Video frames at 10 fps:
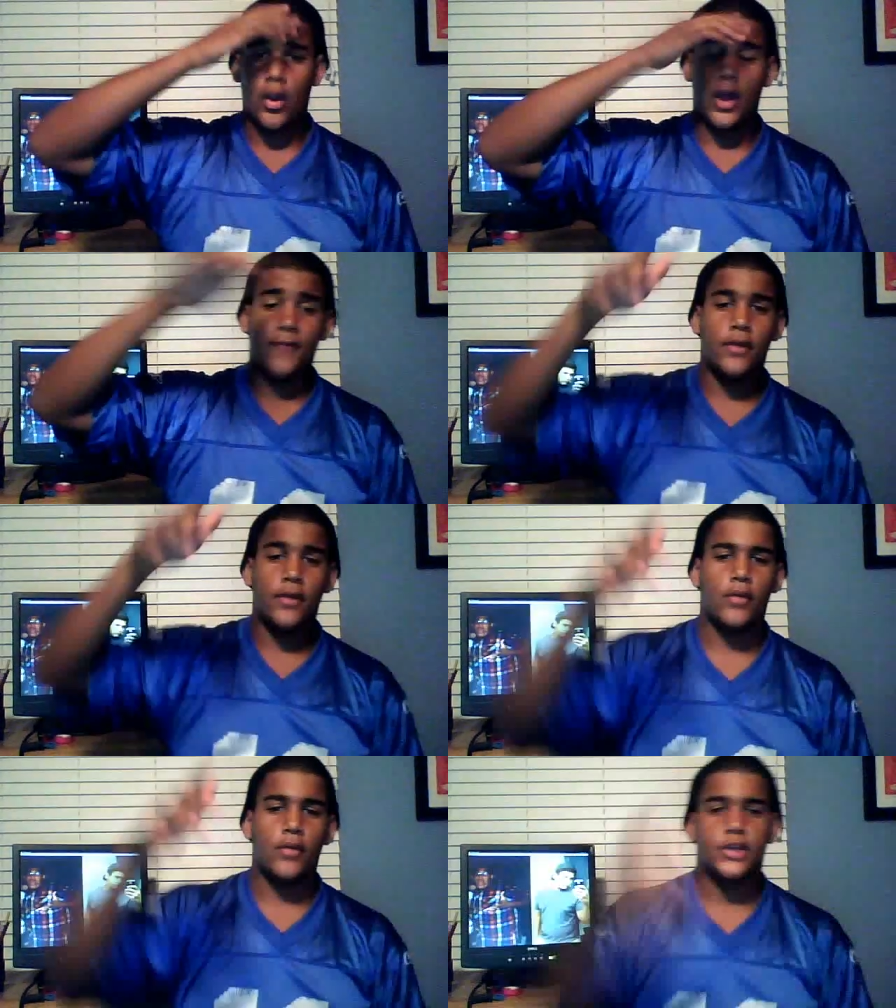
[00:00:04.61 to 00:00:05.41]
If you
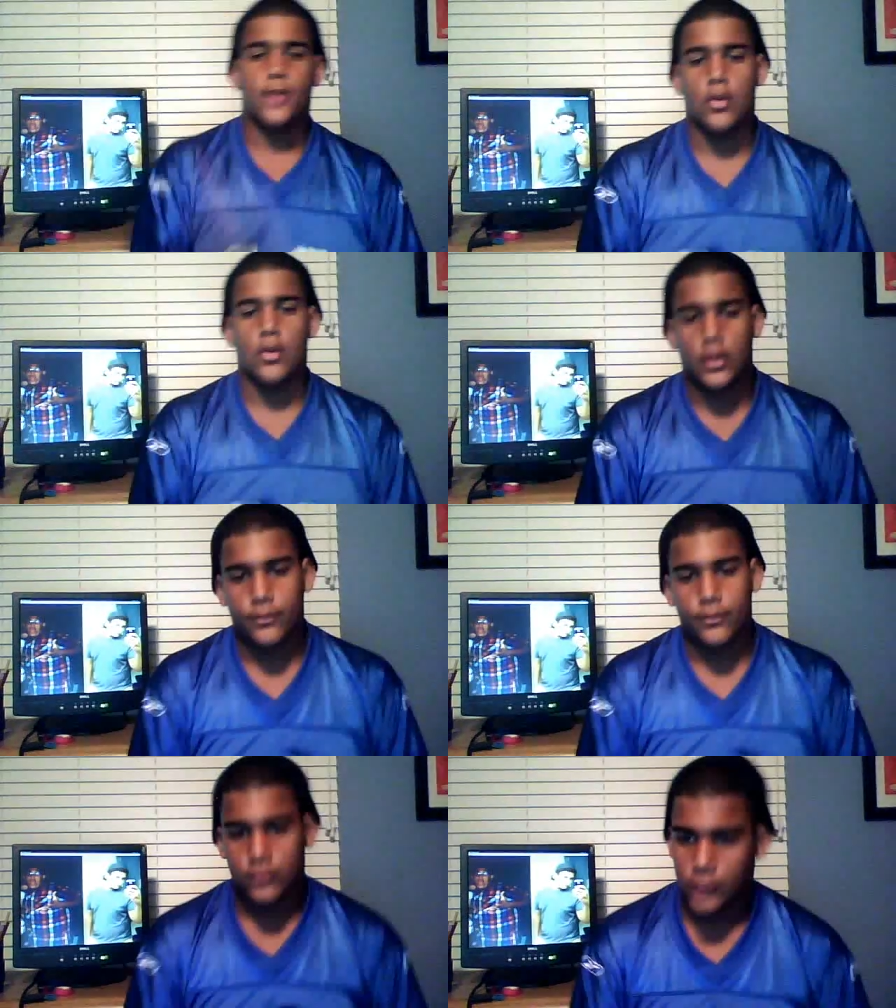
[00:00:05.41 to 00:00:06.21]
haven't watched part 1,
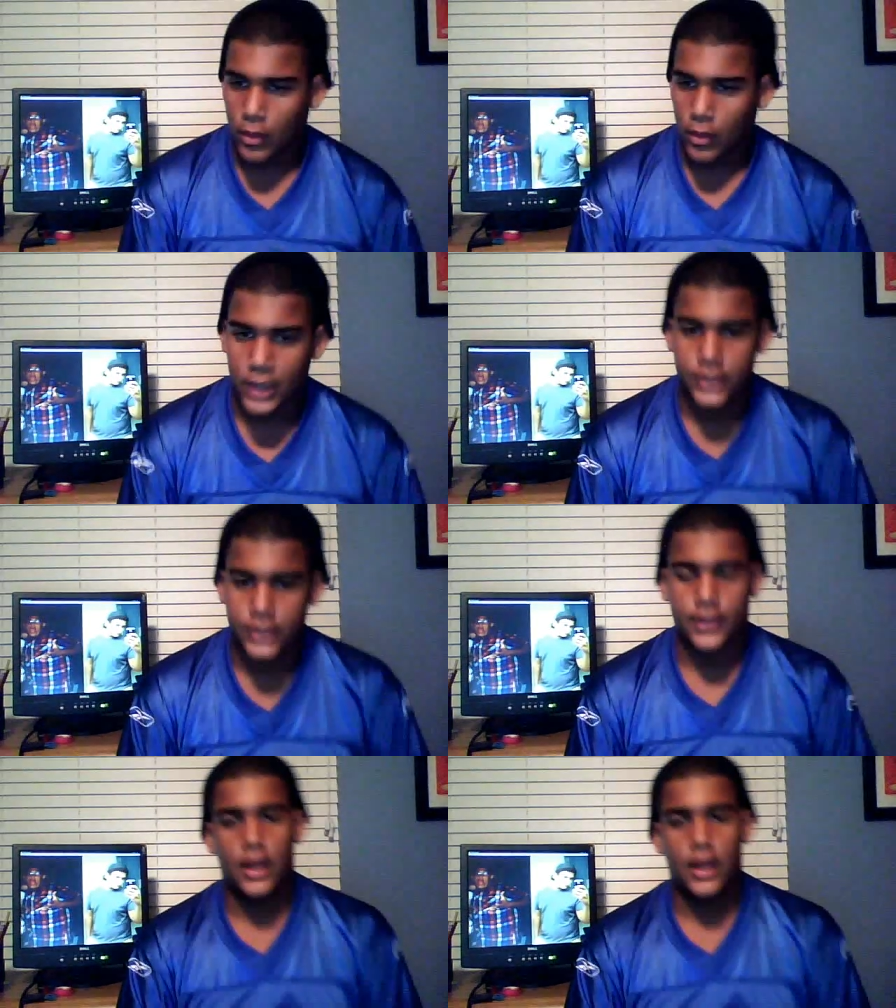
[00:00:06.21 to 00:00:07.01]
go watch it,
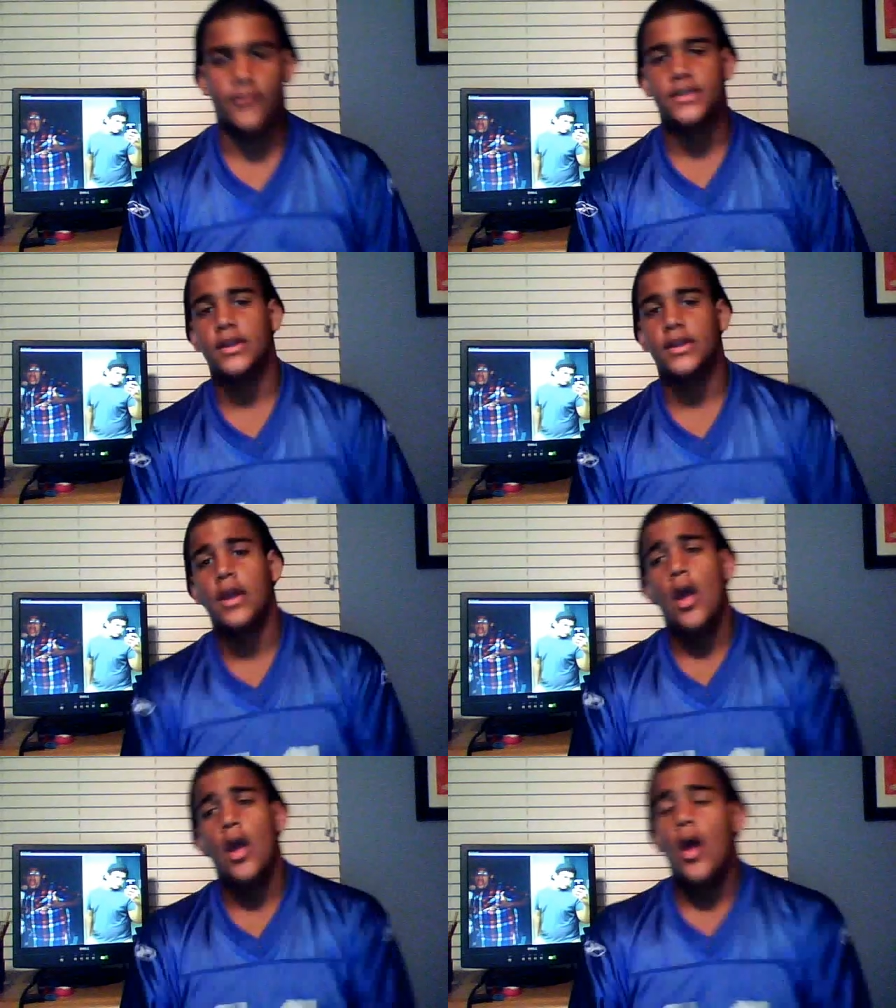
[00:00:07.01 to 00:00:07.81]
obviously.
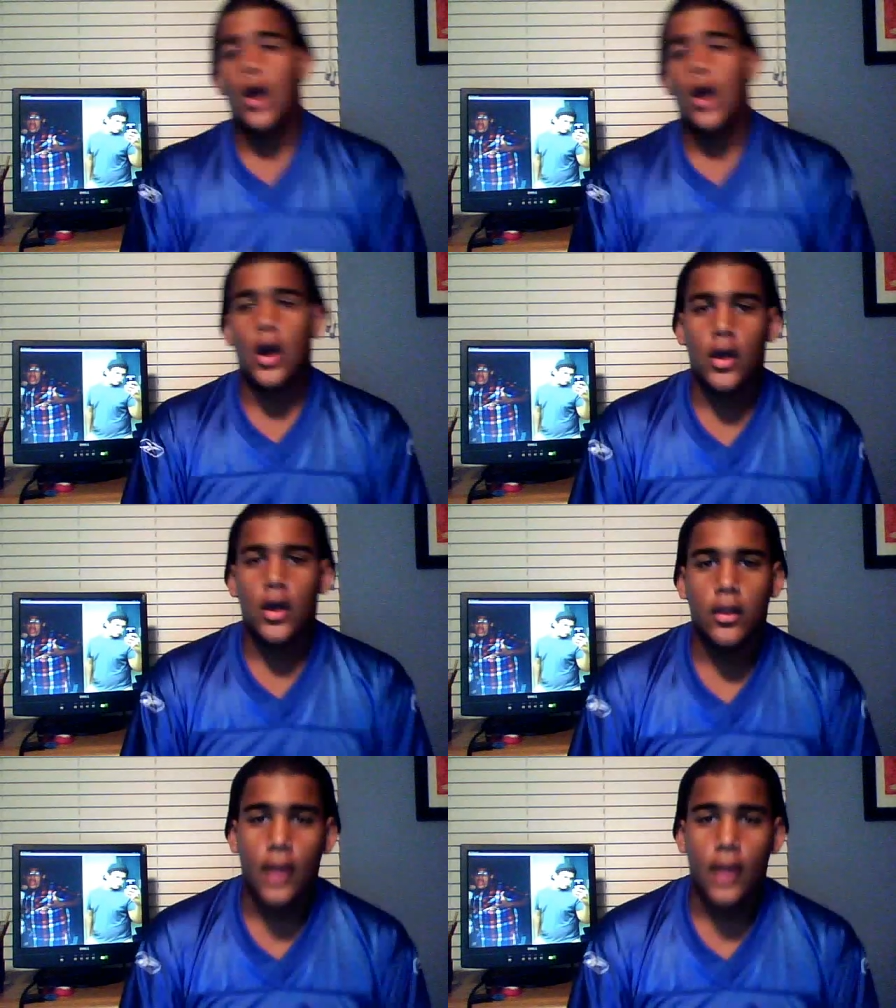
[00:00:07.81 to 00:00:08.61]
I
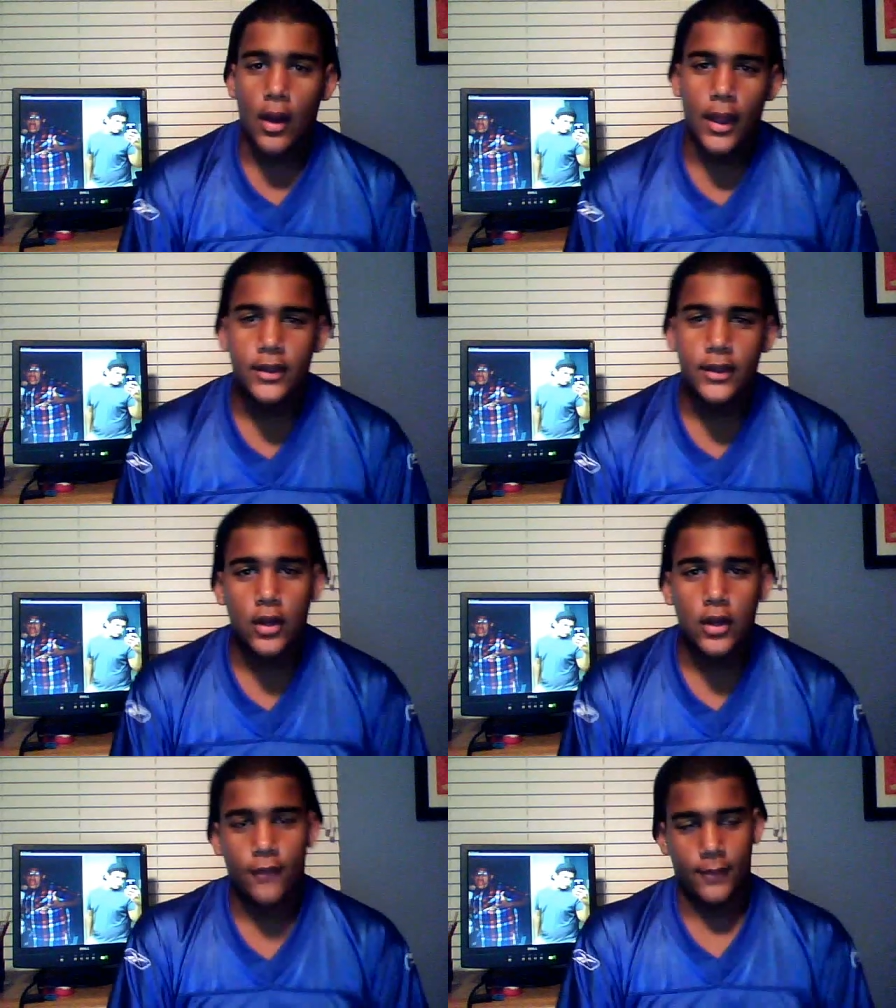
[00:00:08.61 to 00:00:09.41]
ended
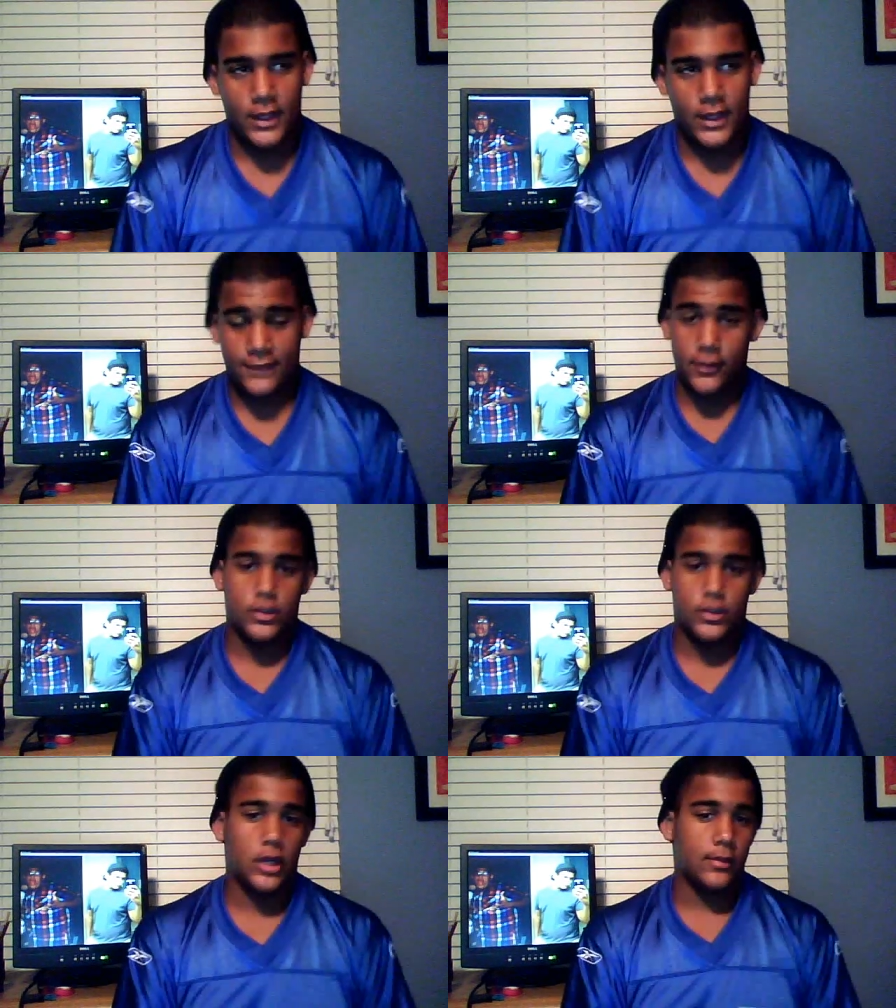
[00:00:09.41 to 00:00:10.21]
off in my last video
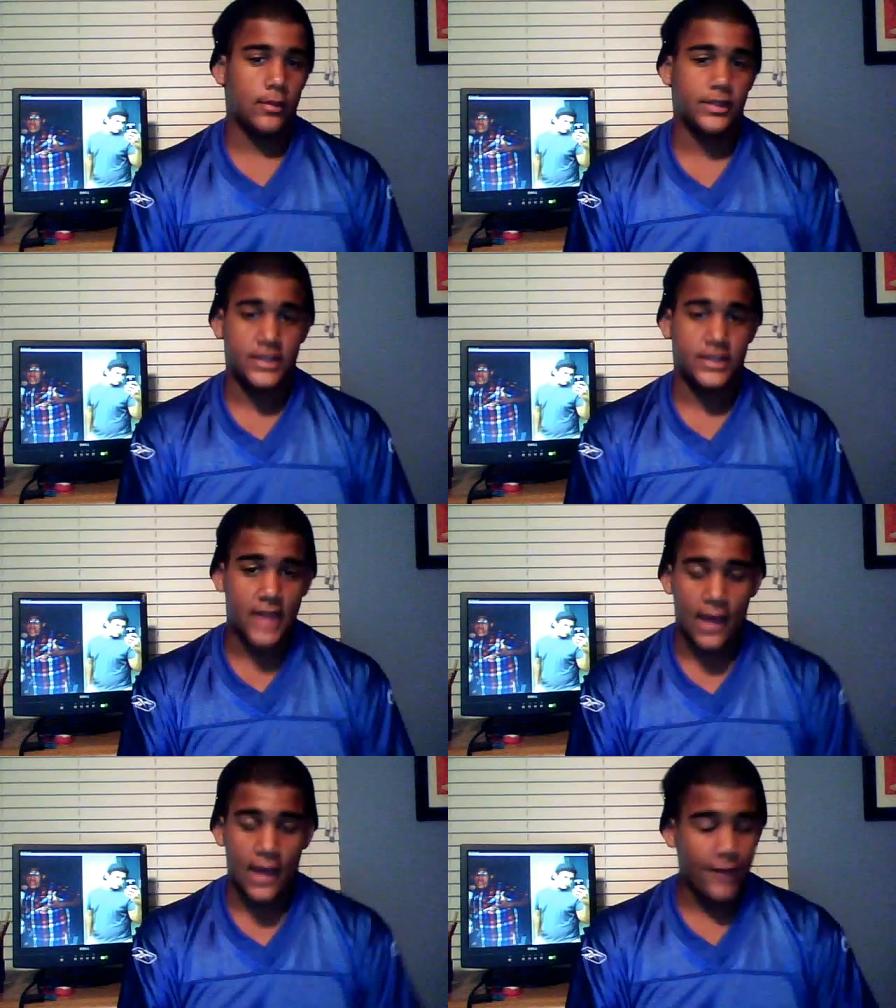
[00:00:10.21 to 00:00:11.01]
talking about the
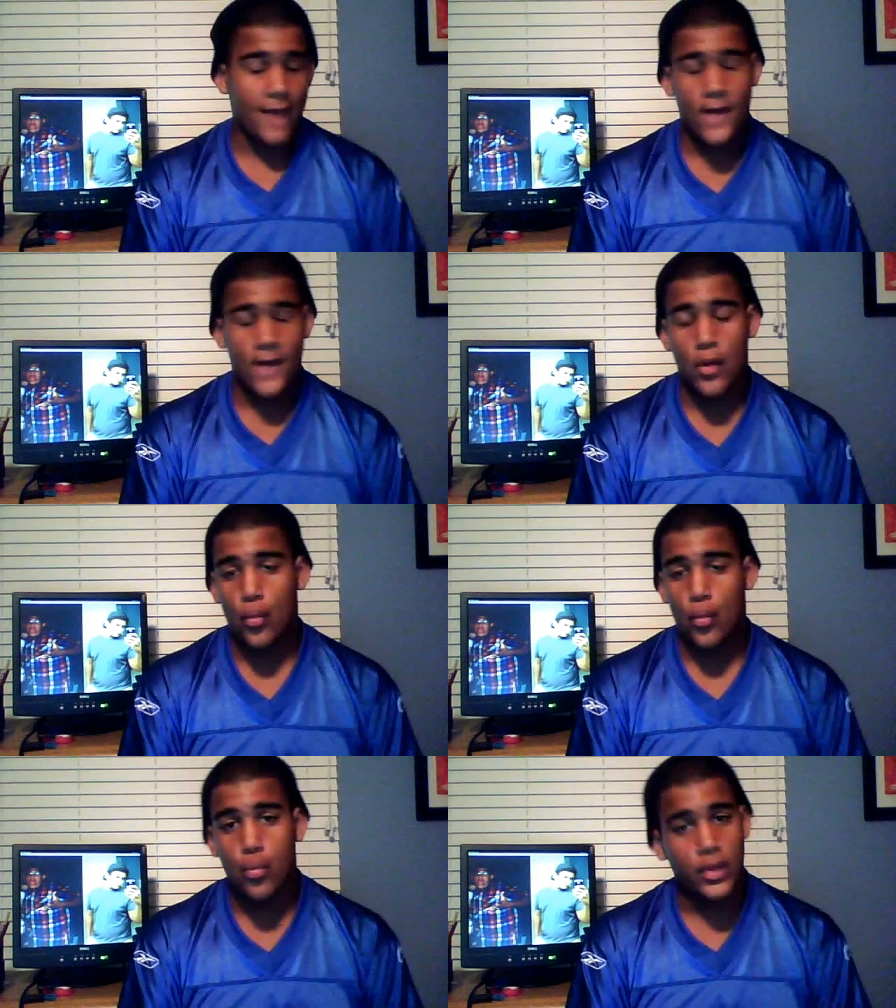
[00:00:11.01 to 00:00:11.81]
staff. I felt
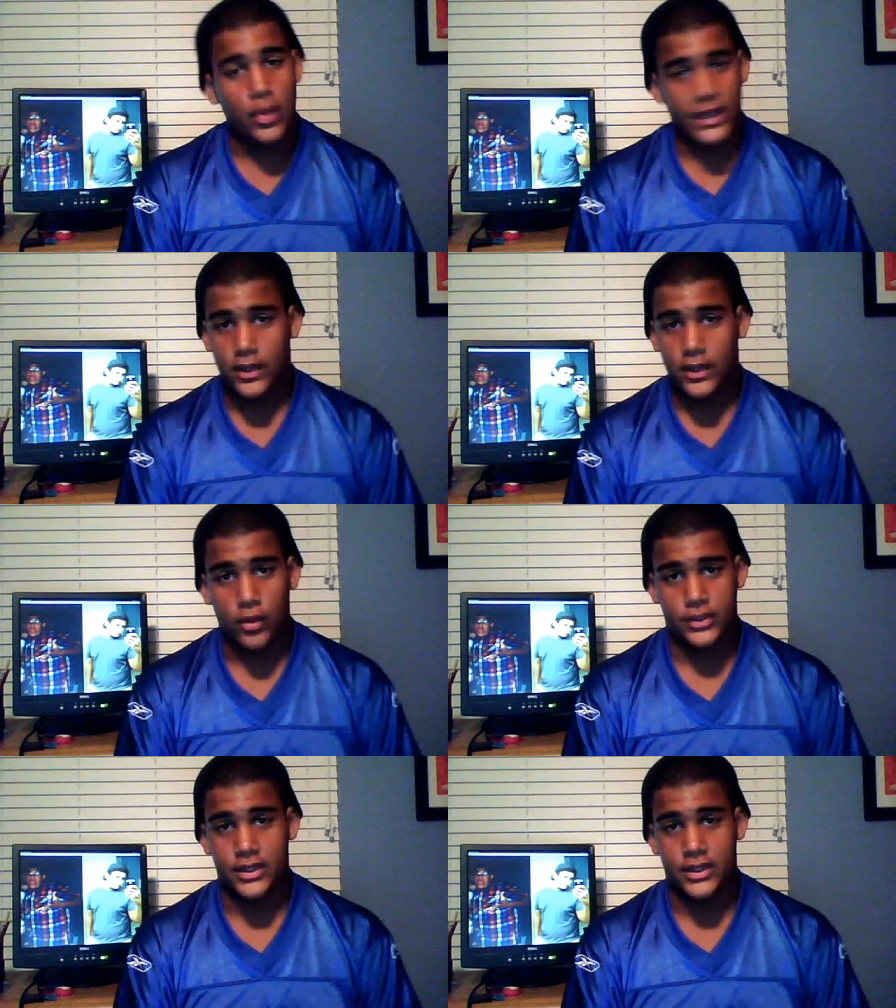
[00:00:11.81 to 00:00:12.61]
really
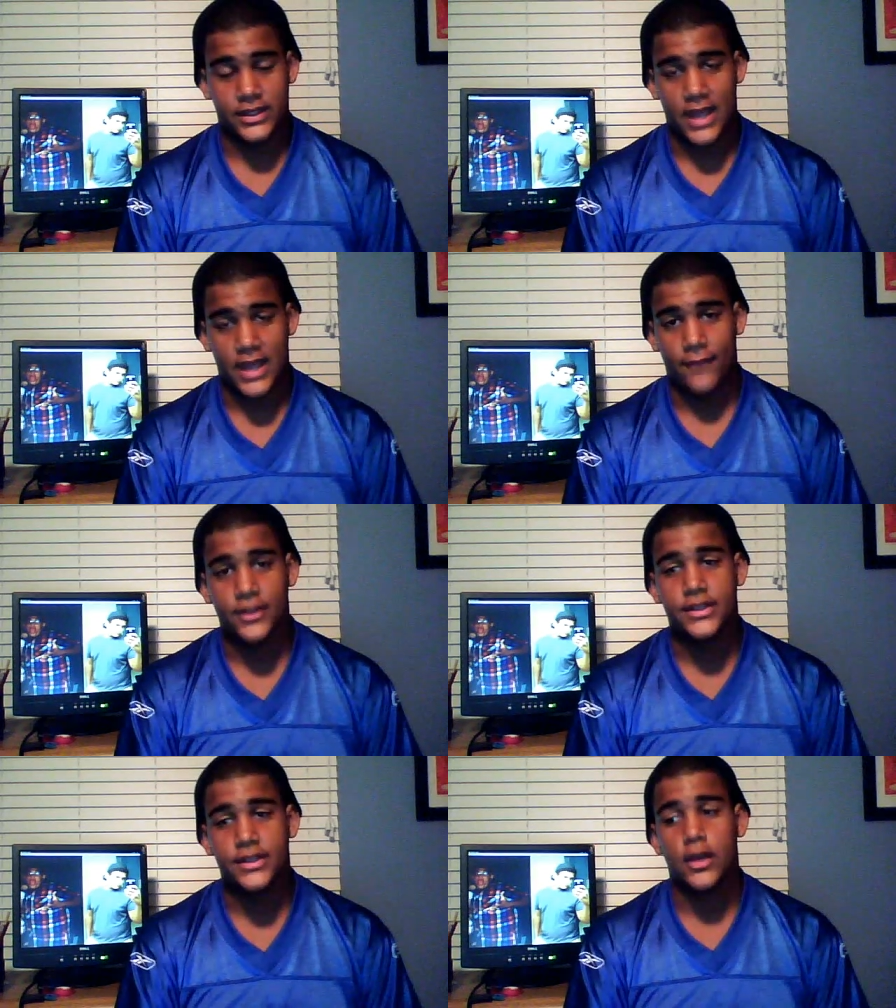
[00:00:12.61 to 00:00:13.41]
close to the staff
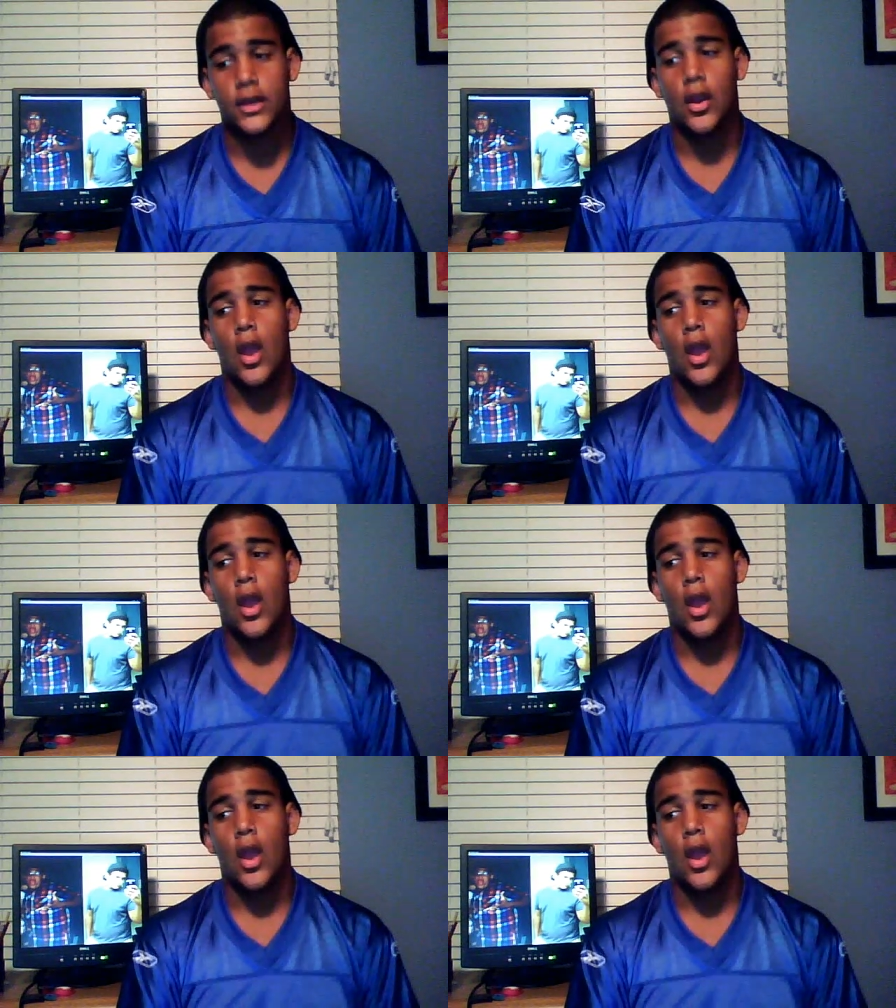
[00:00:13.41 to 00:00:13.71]
this year.